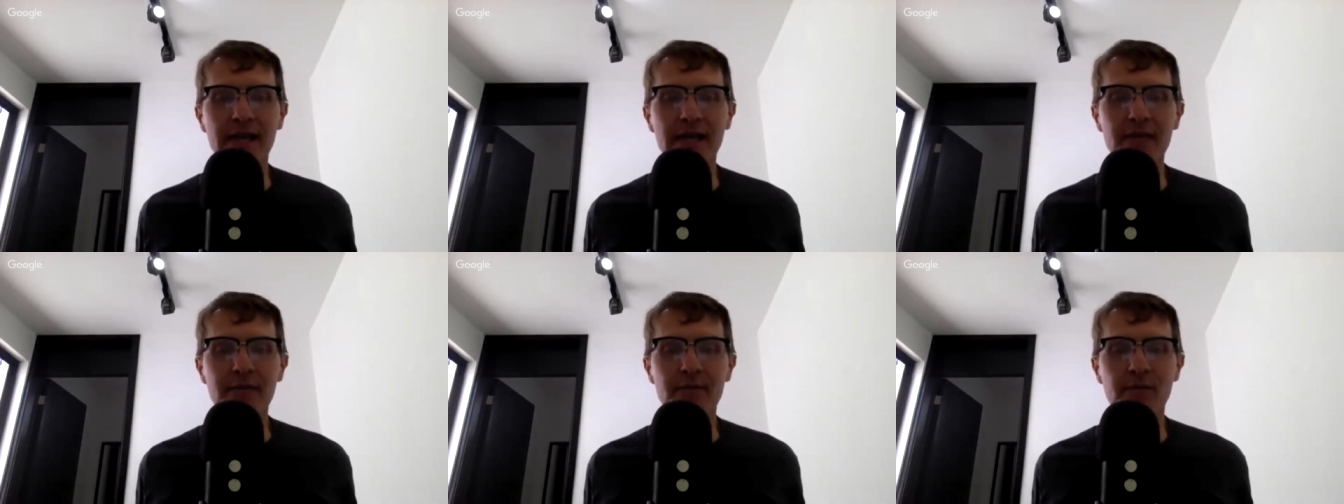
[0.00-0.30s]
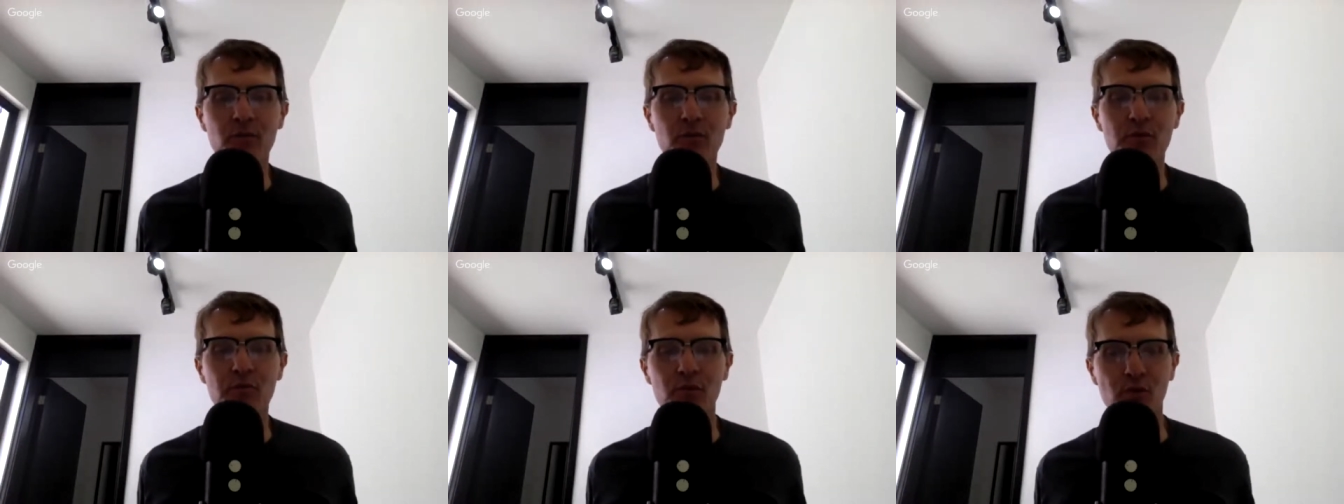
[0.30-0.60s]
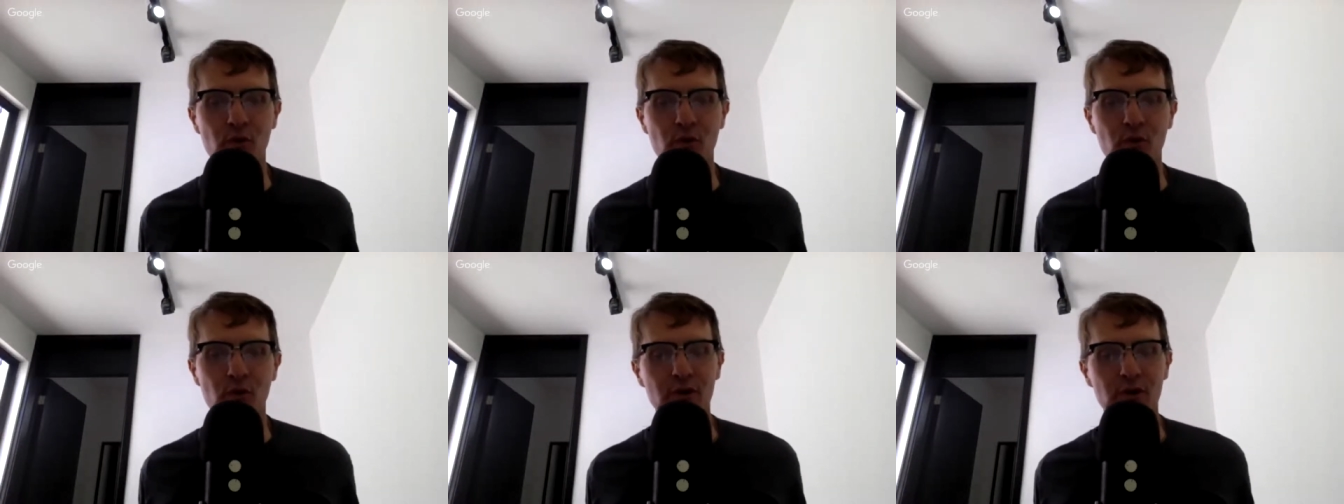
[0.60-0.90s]
I,
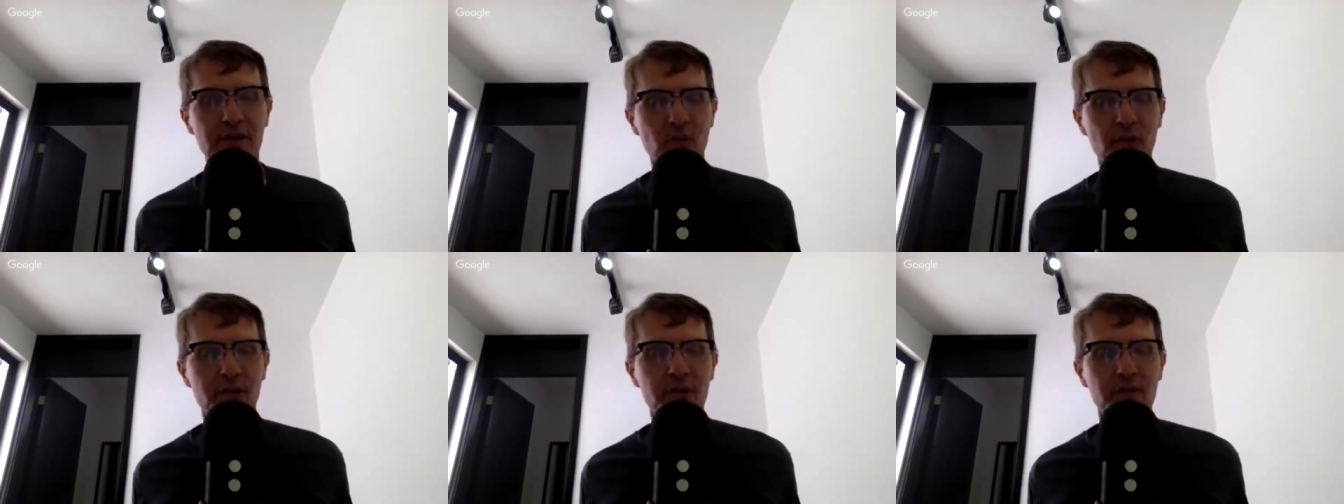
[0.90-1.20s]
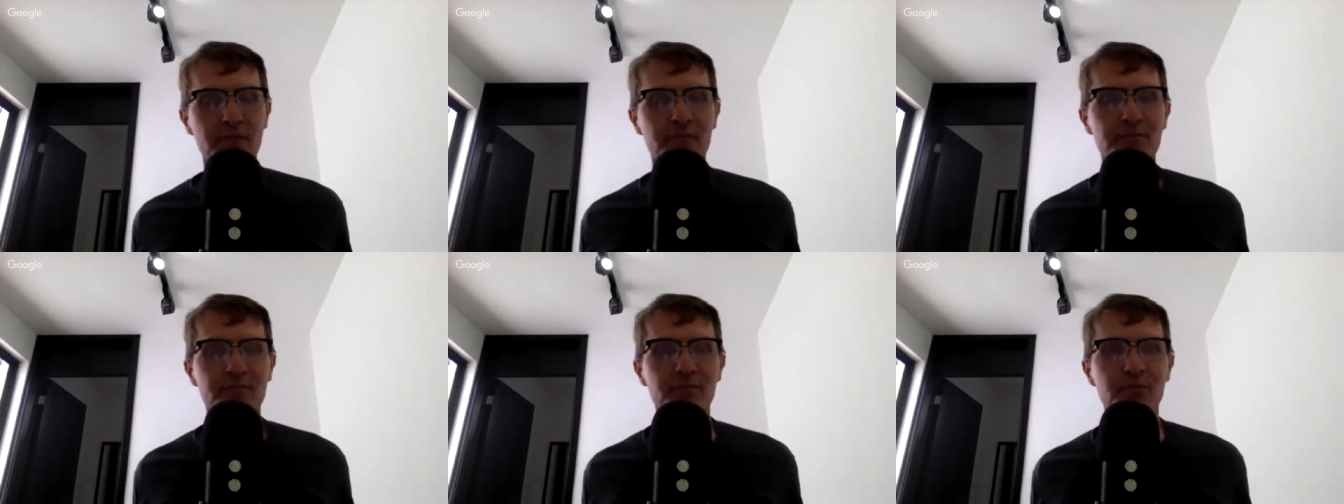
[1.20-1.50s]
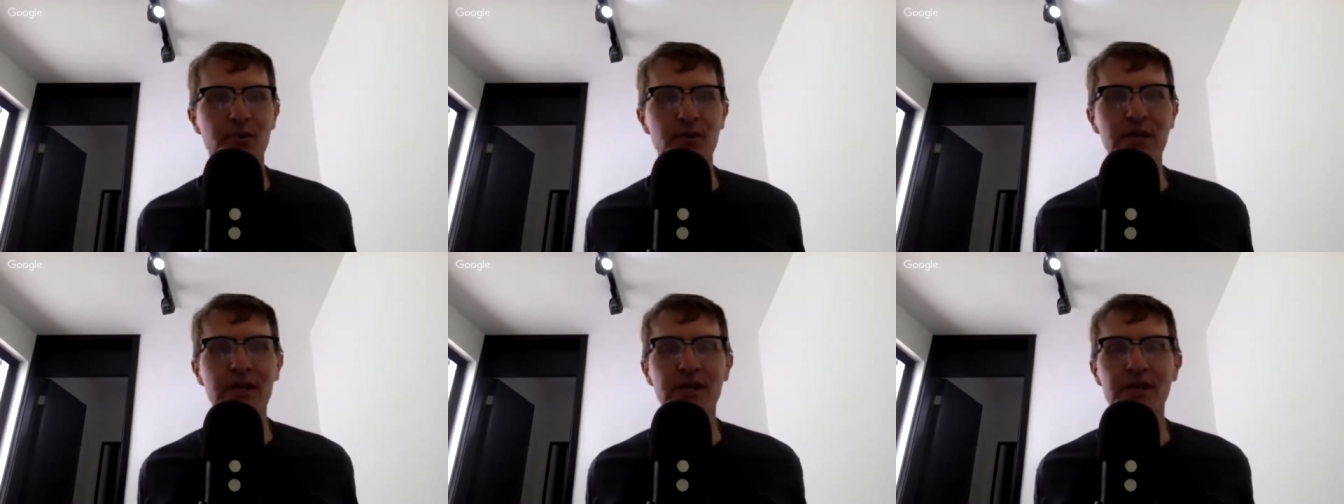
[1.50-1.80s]
I, more importantly
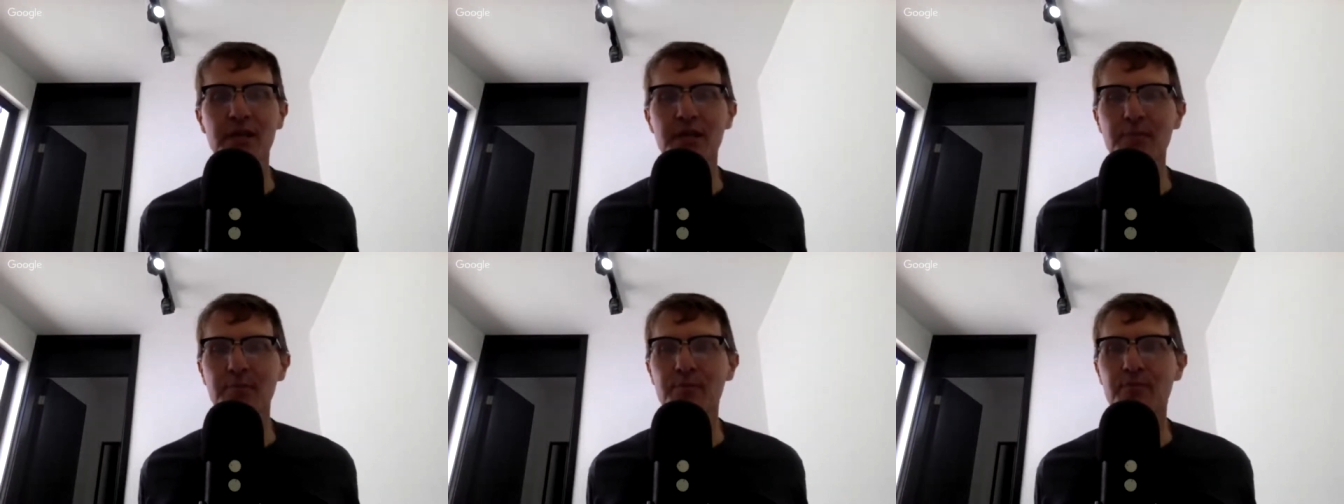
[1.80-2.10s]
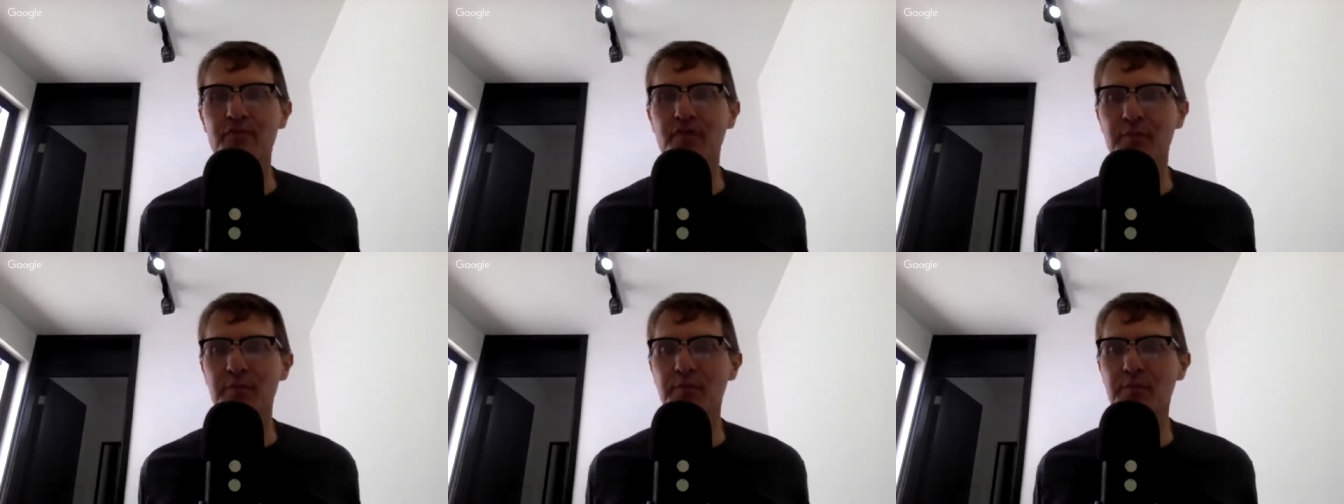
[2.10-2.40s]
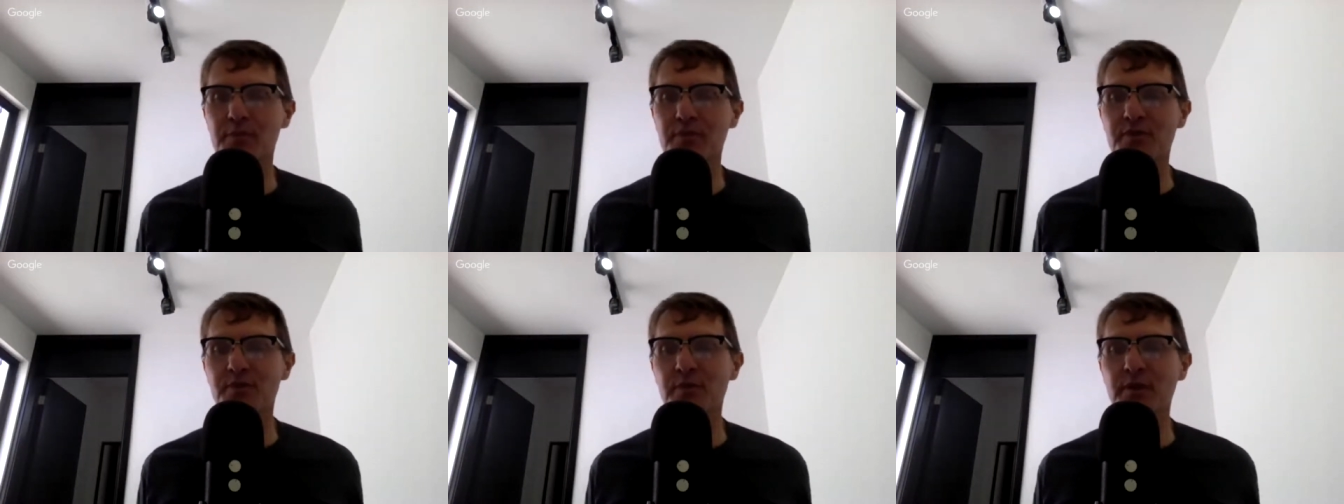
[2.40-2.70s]
want to bring it
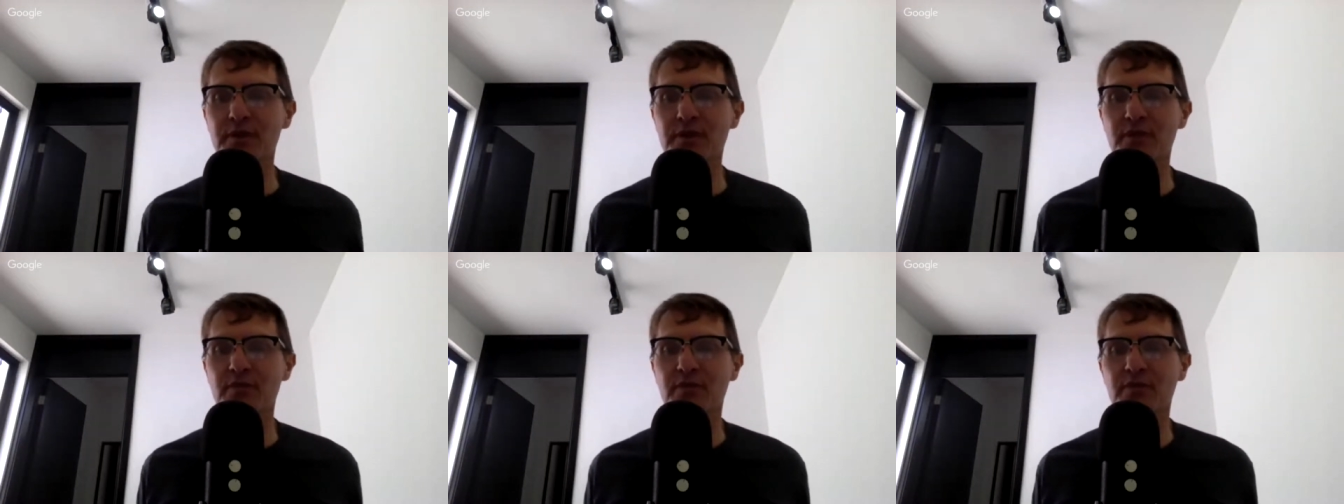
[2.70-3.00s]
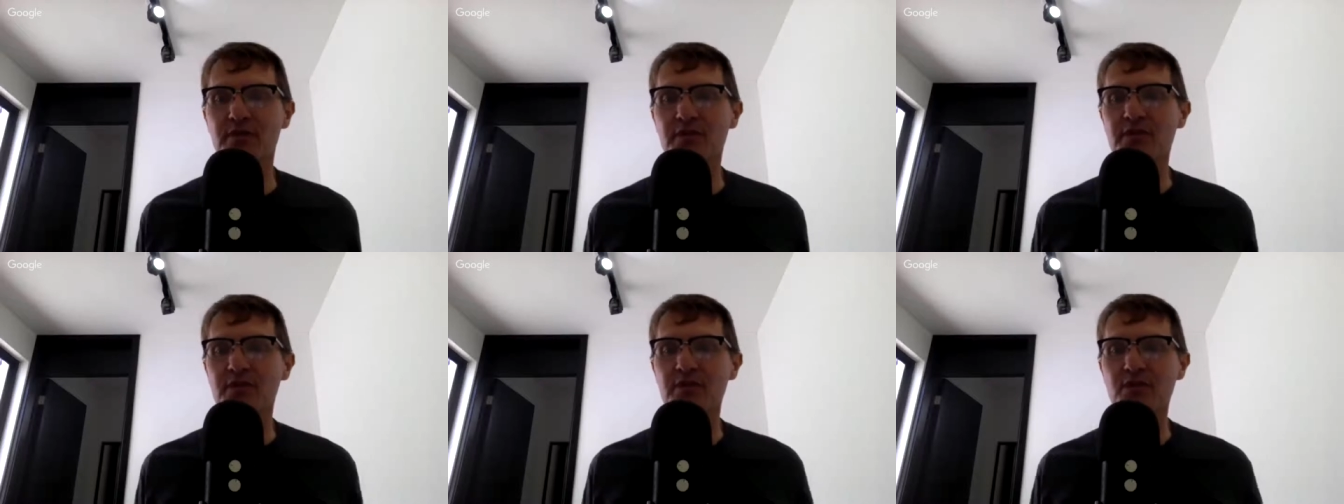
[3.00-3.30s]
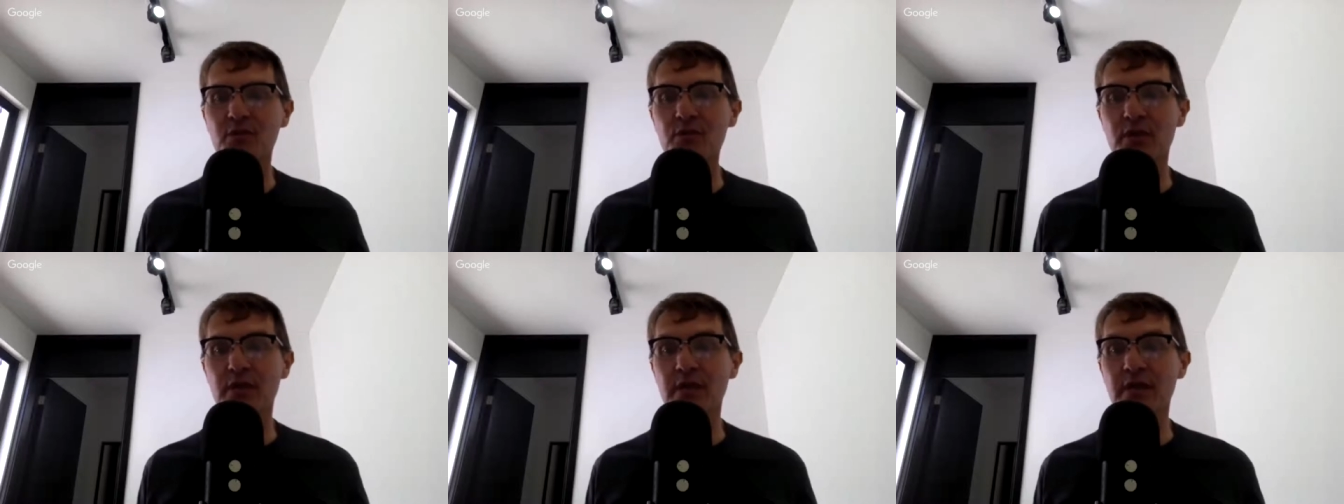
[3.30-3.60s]
up from the
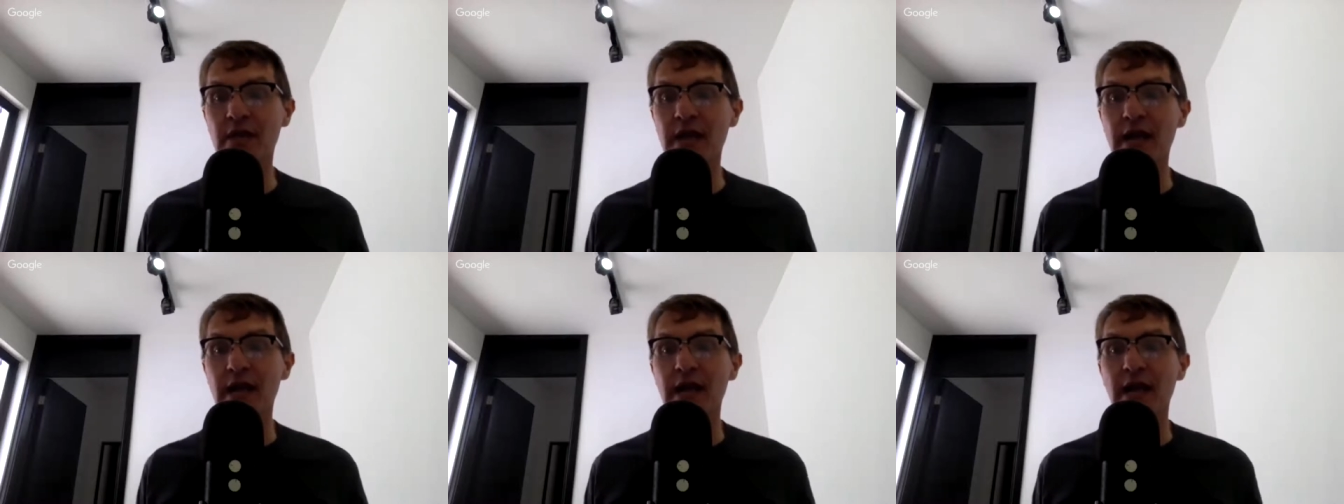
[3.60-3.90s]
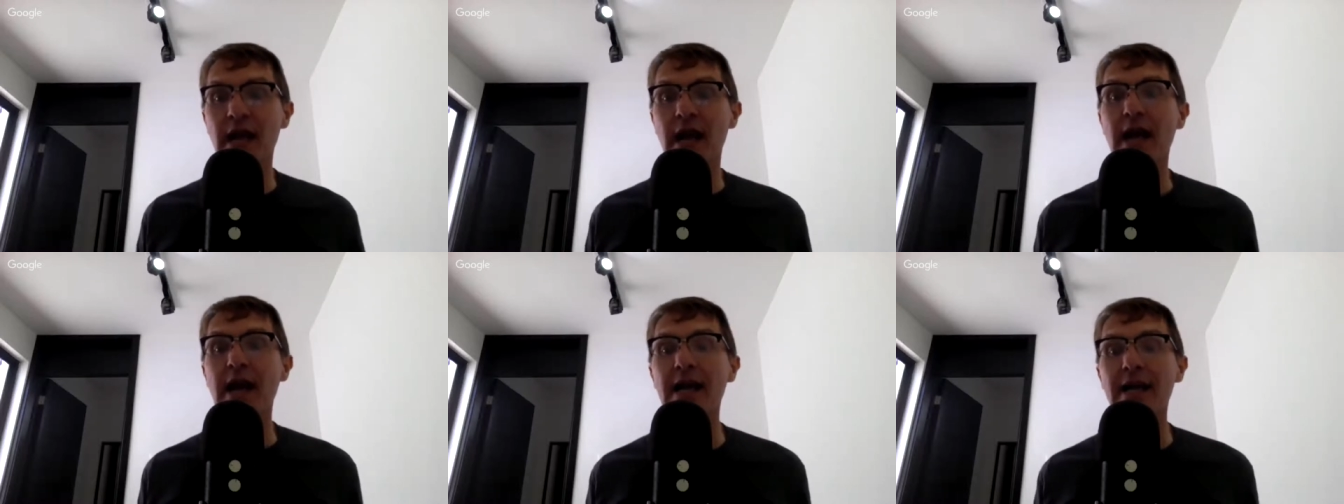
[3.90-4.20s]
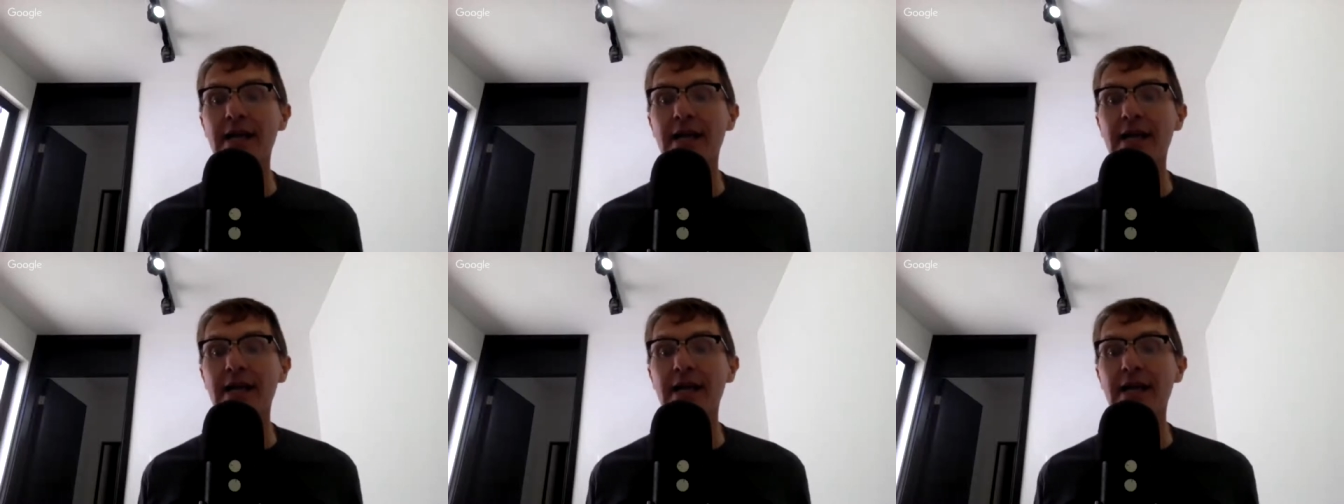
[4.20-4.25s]
perspective of the student